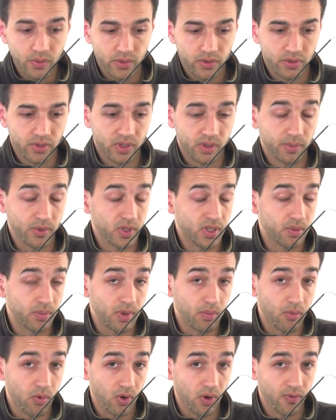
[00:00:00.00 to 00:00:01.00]
which are supposed to
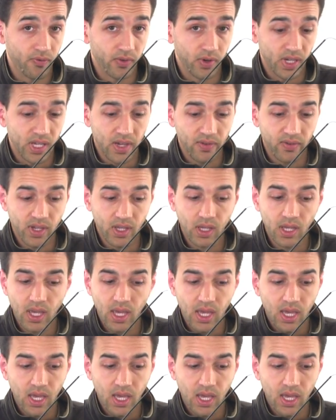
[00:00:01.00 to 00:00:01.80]
be more forgiving.